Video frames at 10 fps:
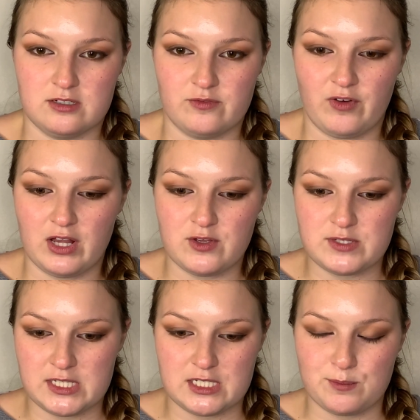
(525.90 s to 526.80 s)
follows
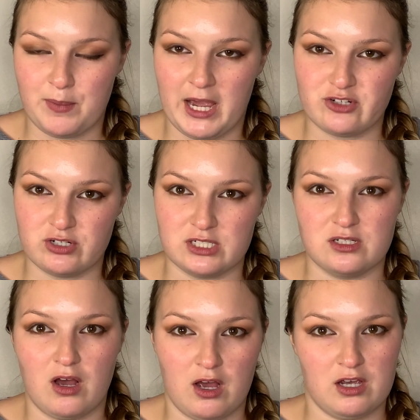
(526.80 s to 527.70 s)
this Patrick
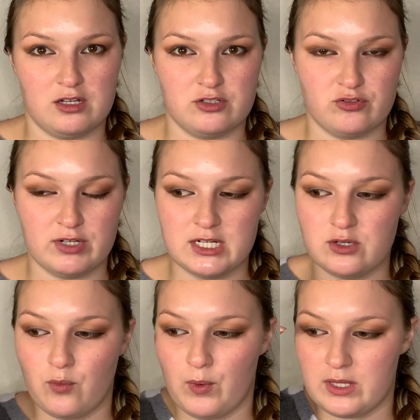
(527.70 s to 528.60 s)
Ta
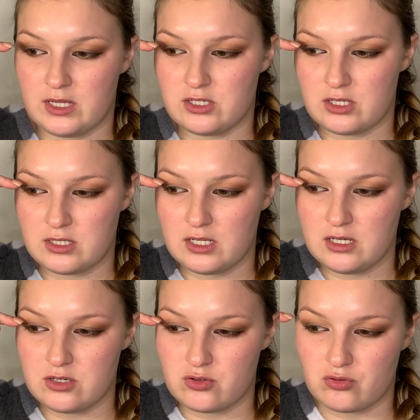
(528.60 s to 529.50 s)
trend where they just
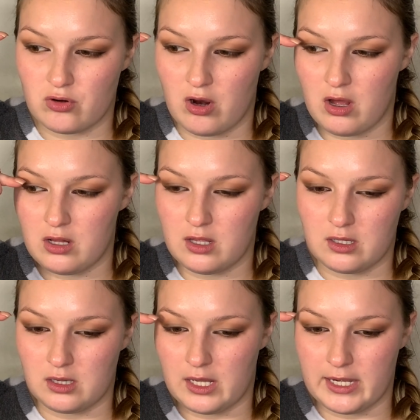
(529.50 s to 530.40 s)
kind of draw a
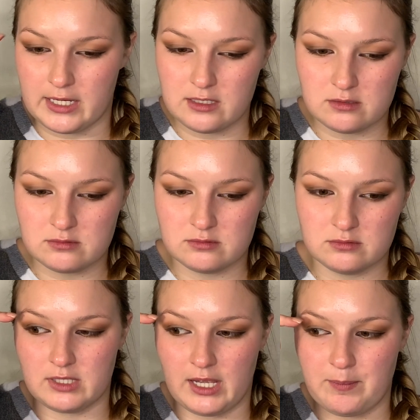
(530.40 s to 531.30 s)
line
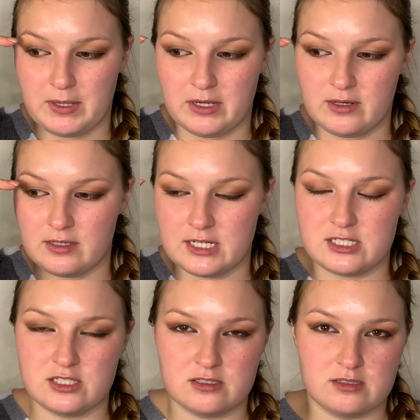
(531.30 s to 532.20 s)
like up here.
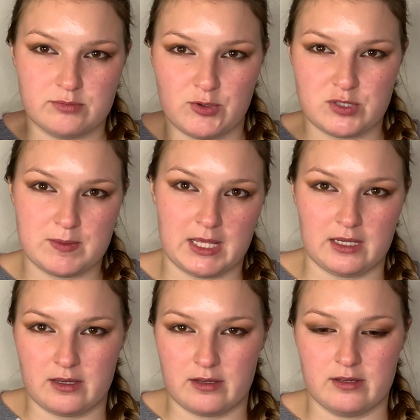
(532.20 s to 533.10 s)
It's supposed to be like
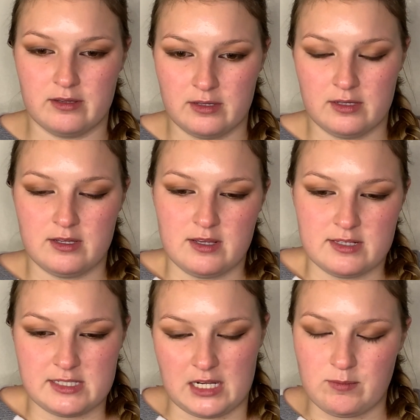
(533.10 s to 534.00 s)
a
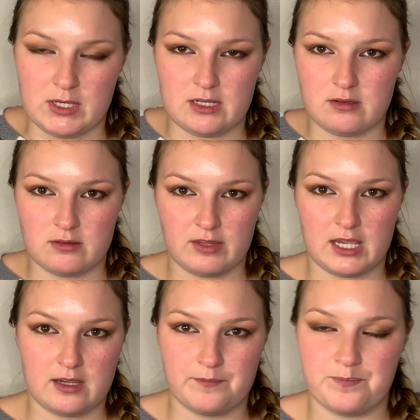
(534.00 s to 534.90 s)
statement
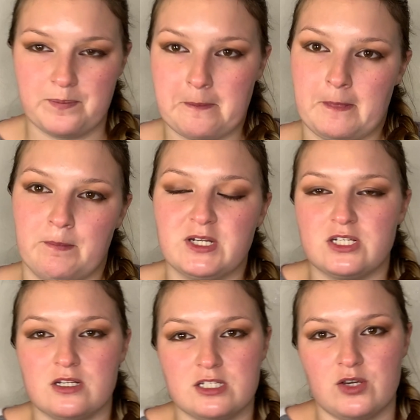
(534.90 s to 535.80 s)
thing. But she
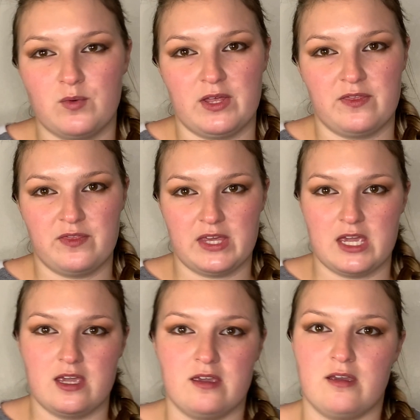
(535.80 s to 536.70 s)
does it with
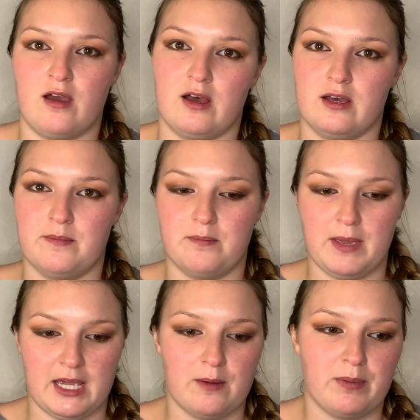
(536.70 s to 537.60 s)
the
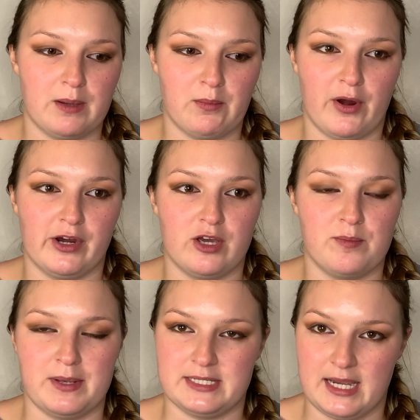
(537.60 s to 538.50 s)
Makeup by Mario
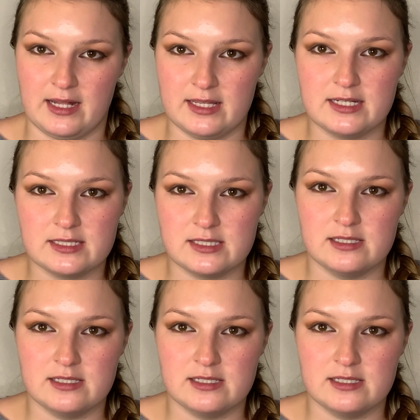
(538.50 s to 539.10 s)
Metallics.